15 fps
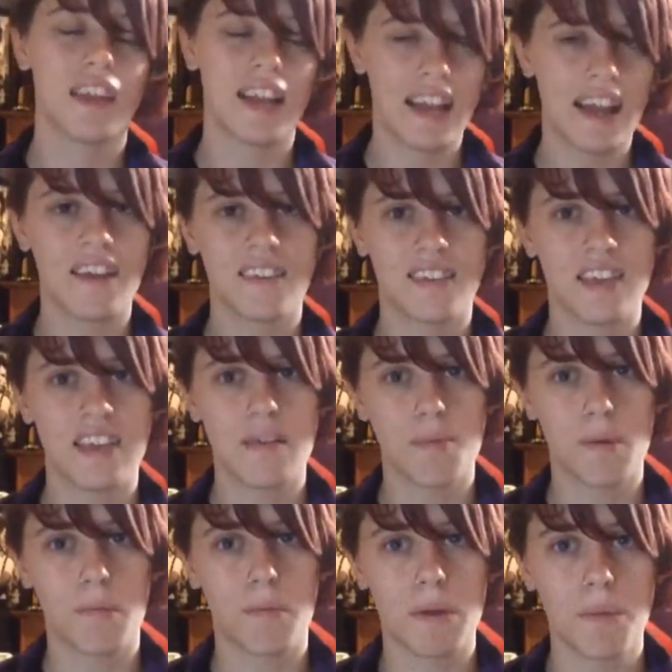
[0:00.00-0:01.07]
the last thing you
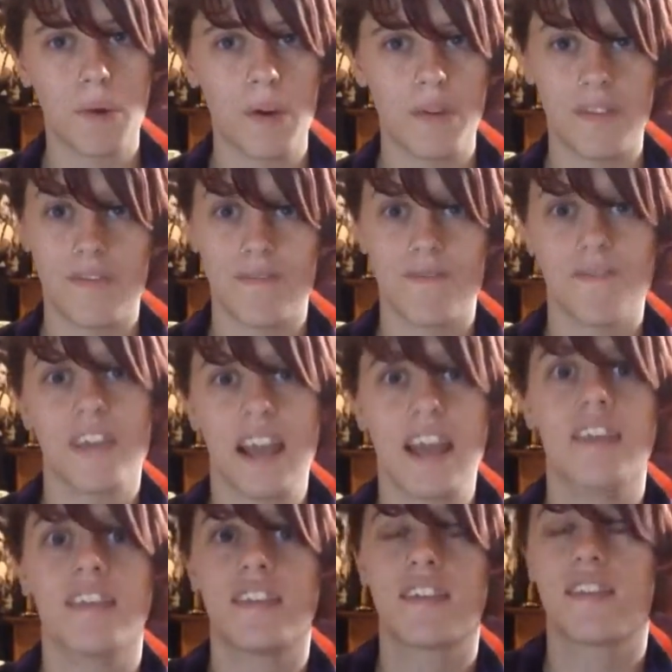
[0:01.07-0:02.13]
probably want
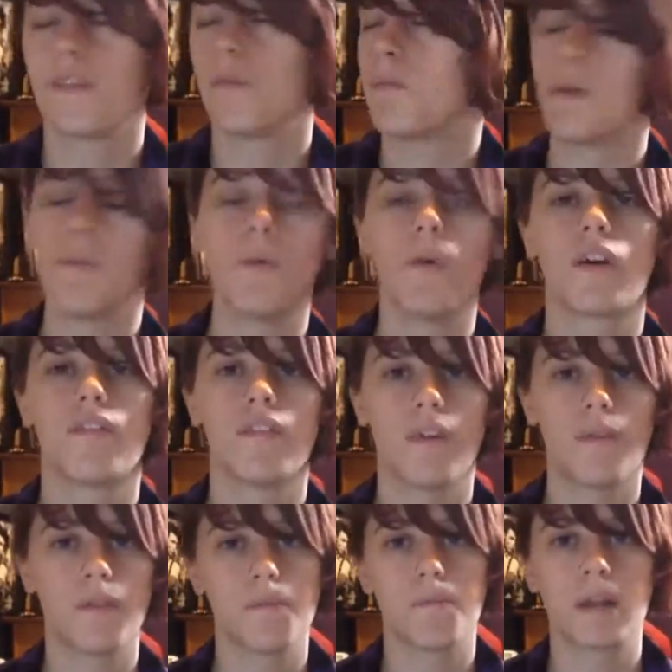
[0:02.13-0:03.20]
is to be walking
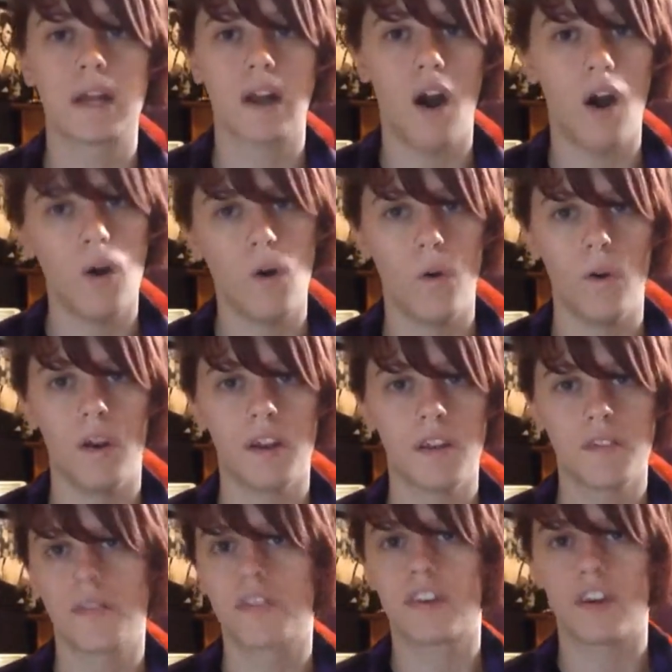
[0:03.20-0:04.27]
around with a big hole
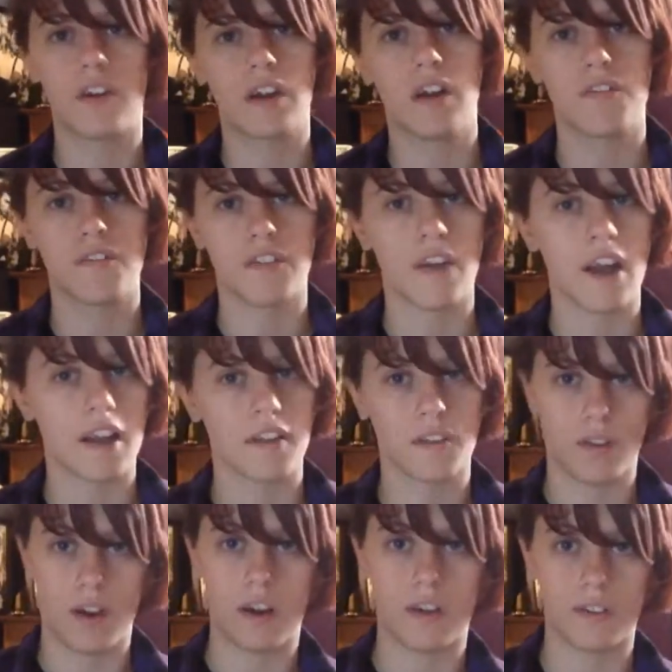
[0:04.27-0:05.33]
showing off your ass
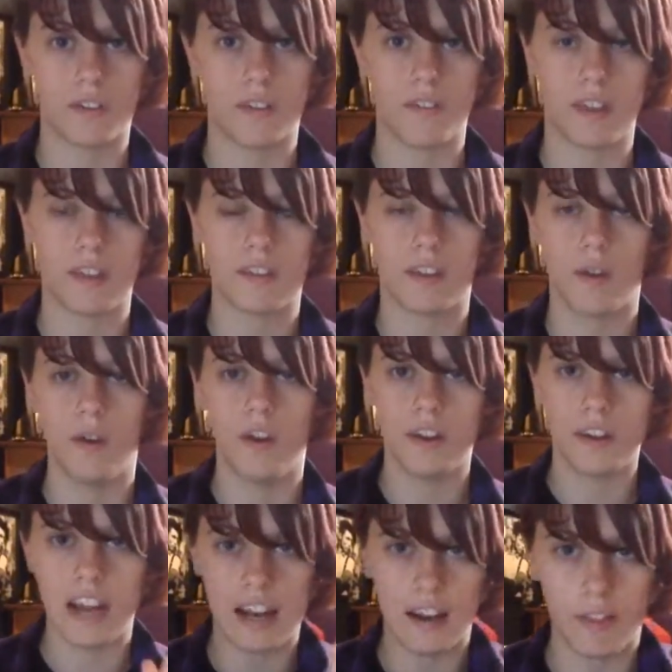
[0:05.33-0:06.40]
crack or something, so
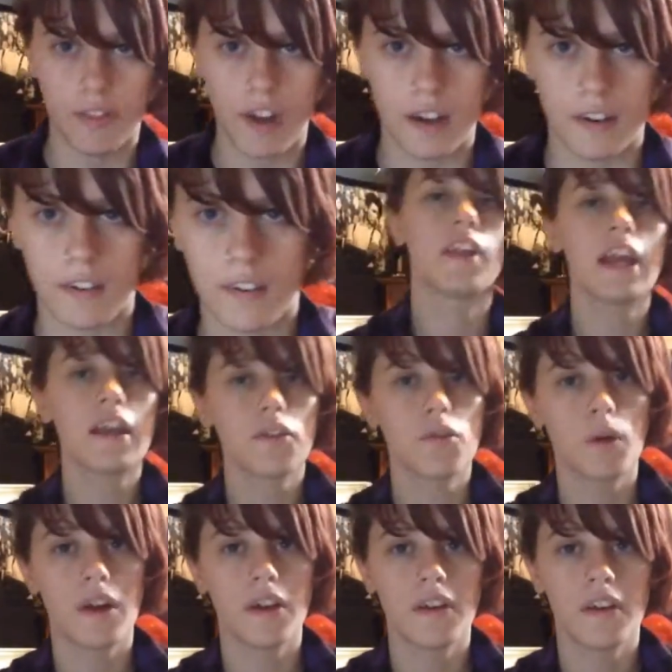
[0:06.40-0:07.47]
needle and thread. The
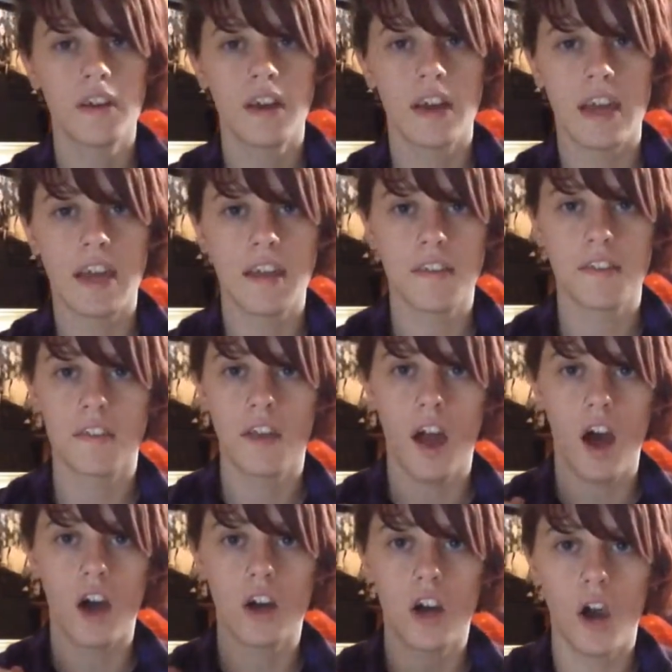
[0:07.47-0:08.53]
next one is
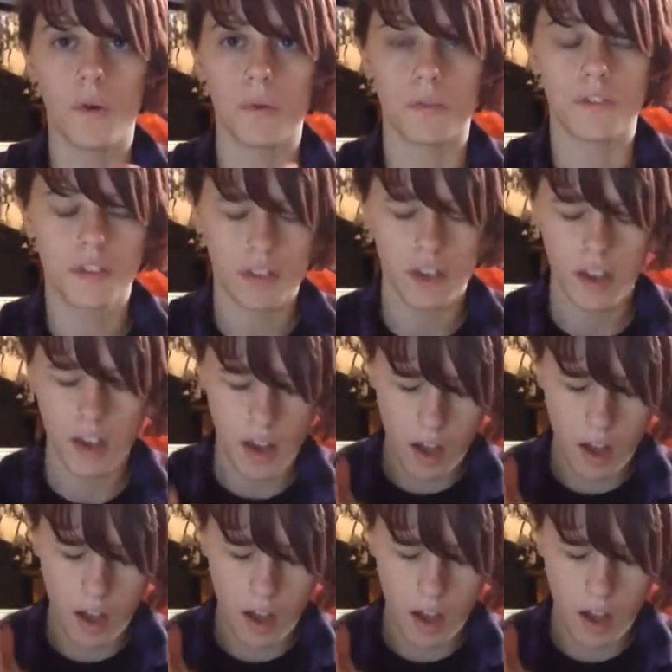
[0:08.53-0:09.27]
a coat.